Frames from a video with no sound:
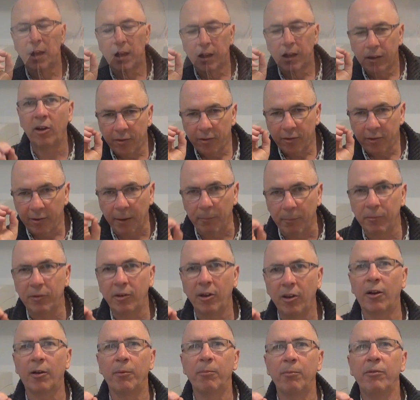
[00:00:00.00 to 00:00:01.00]

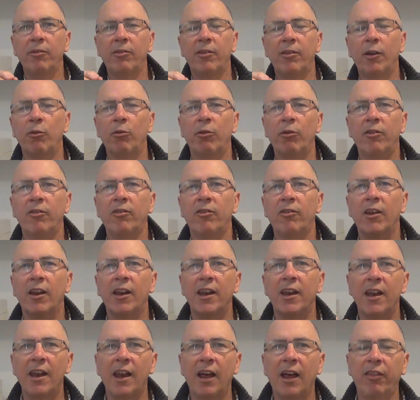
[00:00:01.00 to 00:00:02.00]
Sometimes there is
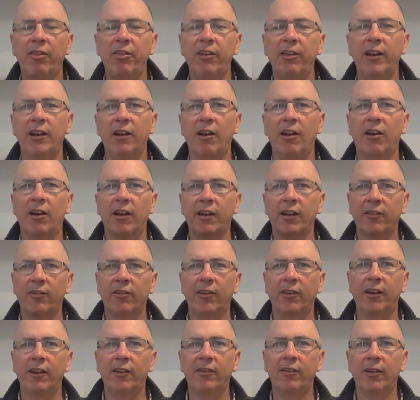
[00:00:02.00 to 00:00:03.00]
nothing like
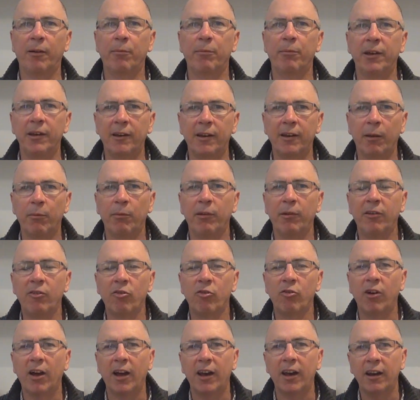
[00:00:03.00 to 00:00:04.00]
seeing something
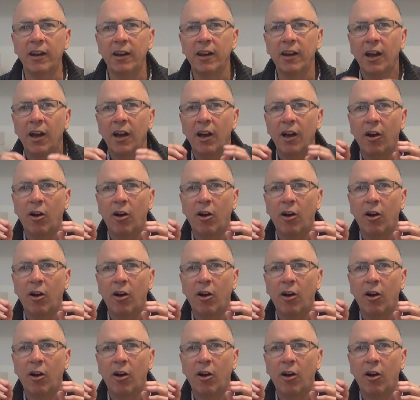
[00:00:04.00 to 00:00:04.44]
demonstrated